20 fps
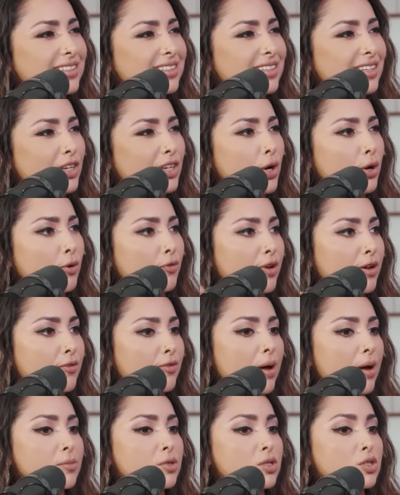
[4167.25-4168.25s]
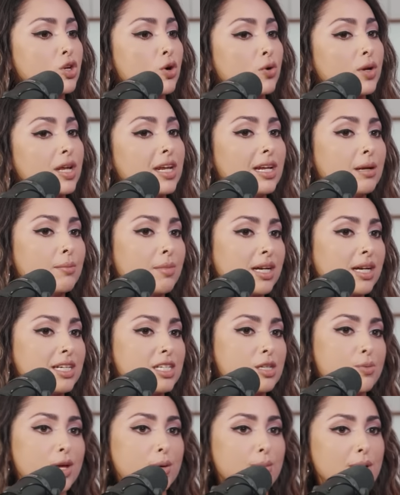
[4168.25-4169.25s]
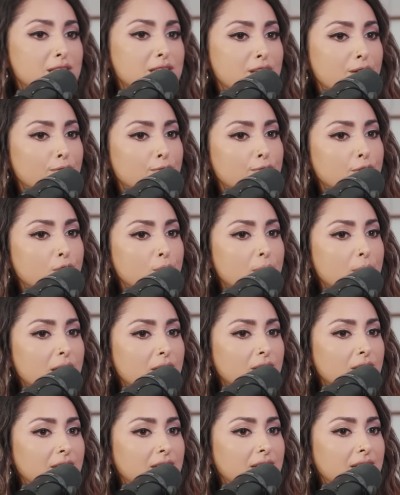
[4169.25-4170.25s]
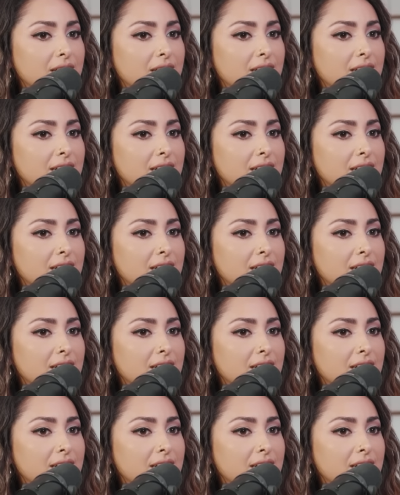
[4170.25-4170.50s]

You know, if I'm donating money to make myself feel better,